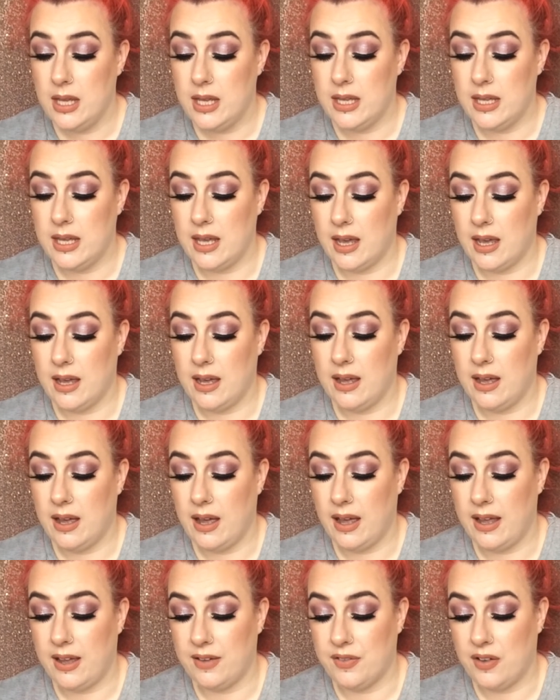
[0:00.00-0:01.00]
Yeah,
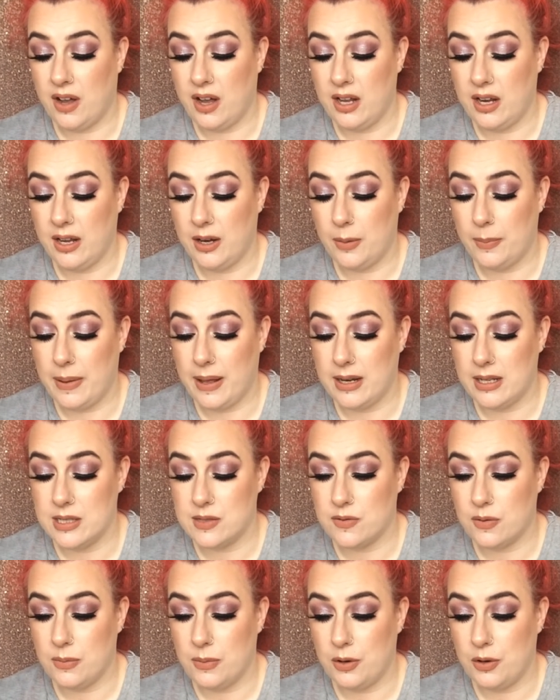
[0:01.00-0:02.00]
I have highlighter
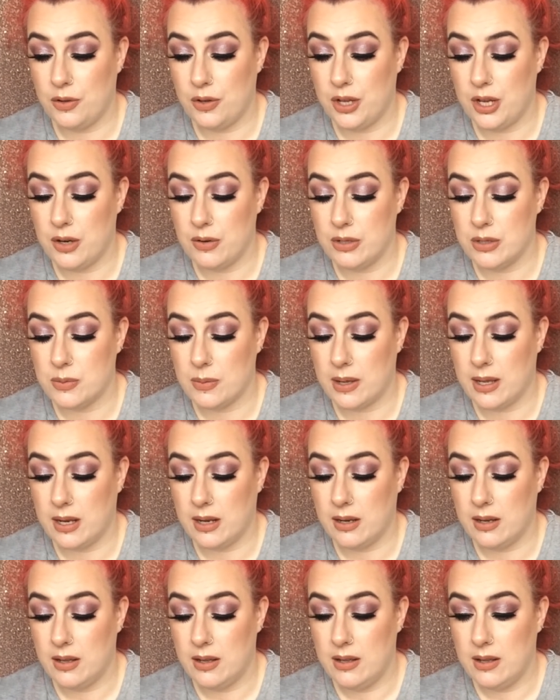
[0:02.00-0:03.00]
palettes from another year as
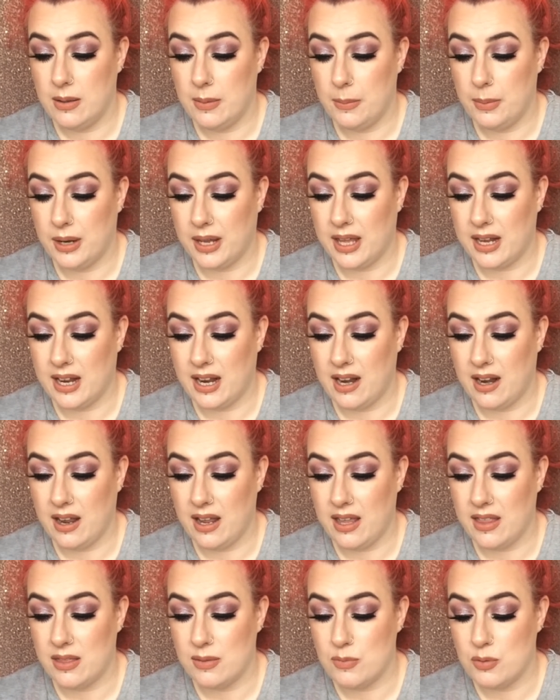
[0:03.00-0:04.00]
well, but again, I like the